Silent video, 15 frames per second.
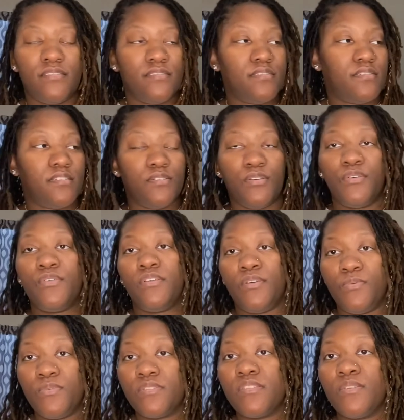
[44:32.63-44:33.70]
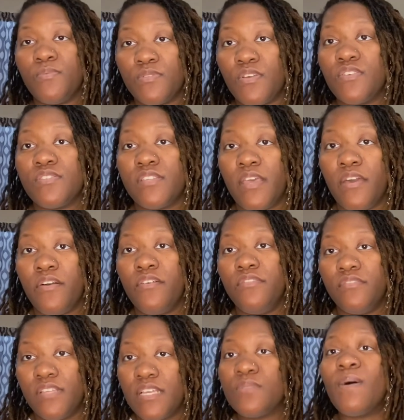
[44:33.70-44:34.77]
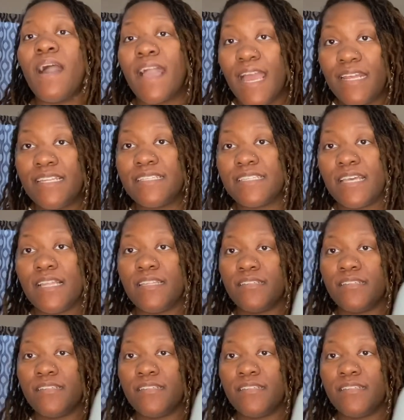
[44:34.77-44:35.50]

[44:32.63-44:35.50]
it, it, it, was it was on sale that's why i got this color